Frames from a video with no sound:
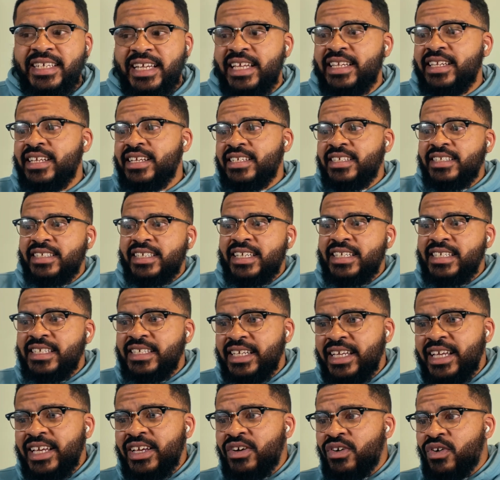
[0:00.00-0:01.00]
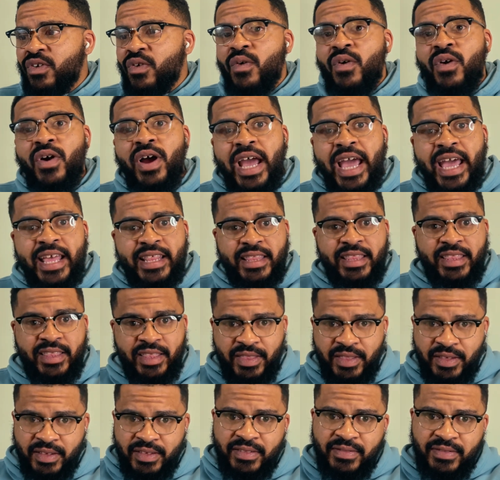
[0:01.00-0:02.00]
and it's Gen Z who are at
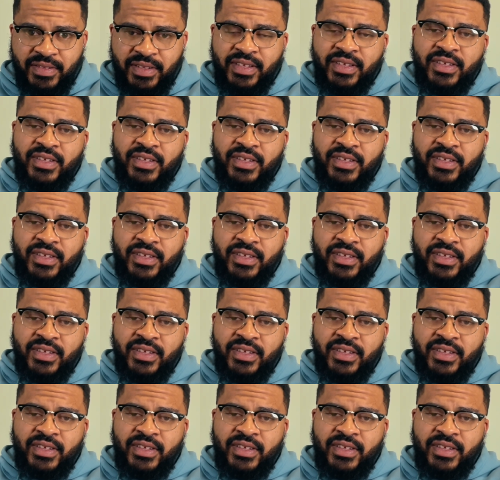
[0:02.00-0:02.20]
the